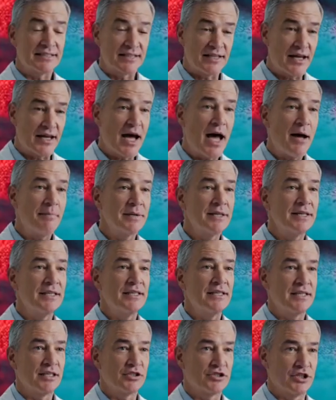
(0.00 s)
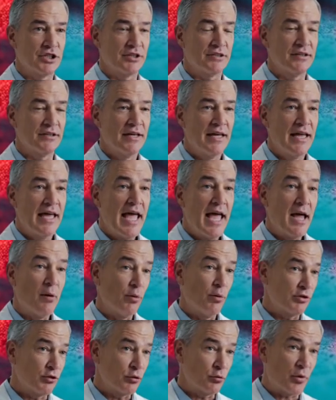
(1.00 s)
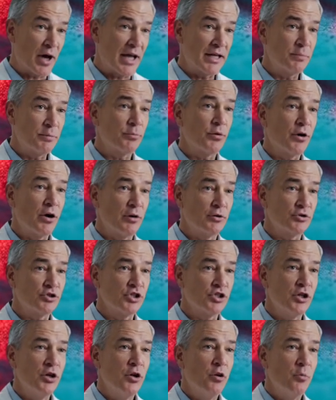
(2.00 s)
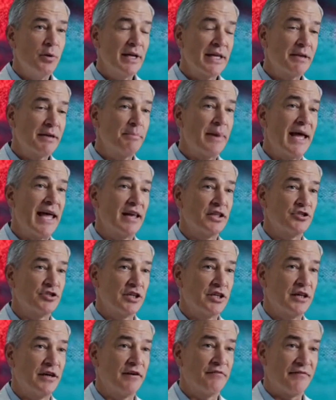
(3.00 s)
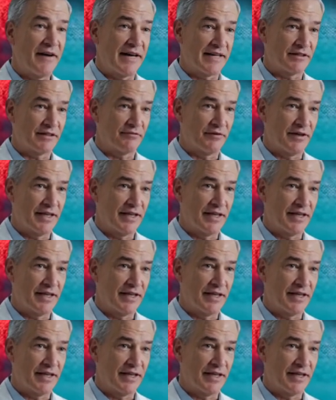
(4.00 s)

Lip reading: sacred. Dark room, no screen, steady schedule. You'll be amazed at